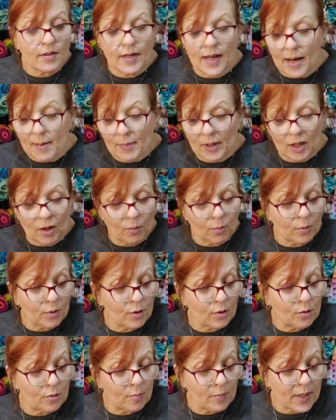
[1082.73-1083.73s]
and
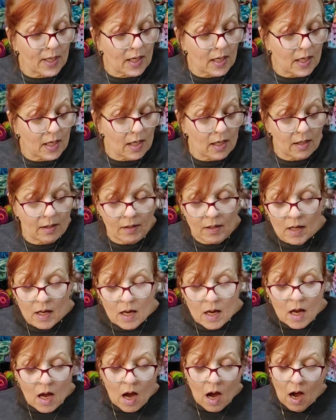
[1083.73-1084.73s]
amigurumi and
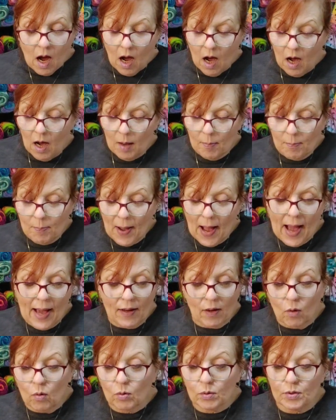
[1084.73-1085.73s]
uh,
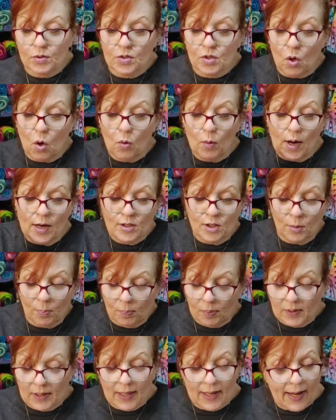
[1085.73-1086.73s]
pot holders to go around your
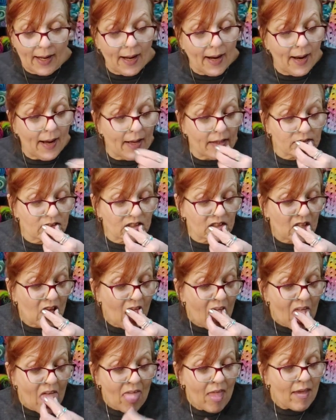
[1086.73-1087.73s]
plants
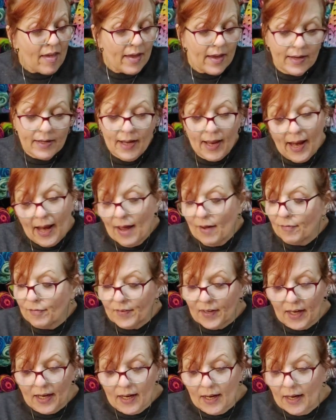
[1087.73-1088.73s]
and
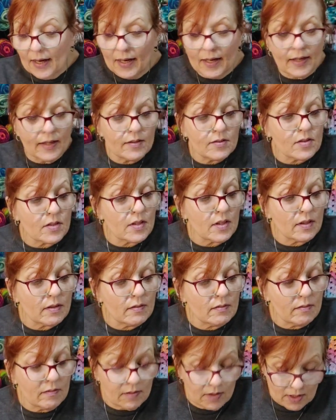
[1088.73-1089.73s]
Afghans
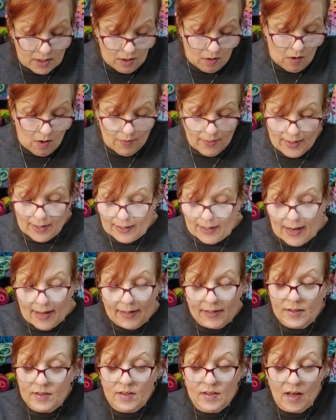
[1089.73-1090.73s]
and, you know, all that
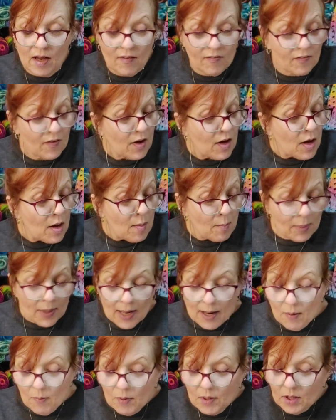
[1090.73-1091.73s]
kind of stuff.
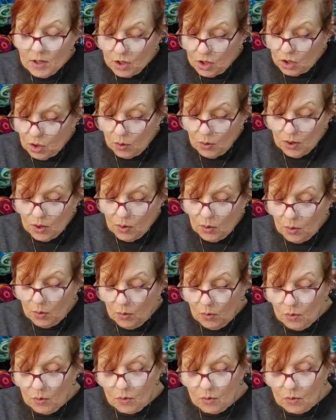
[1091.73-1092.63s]
I want to show you,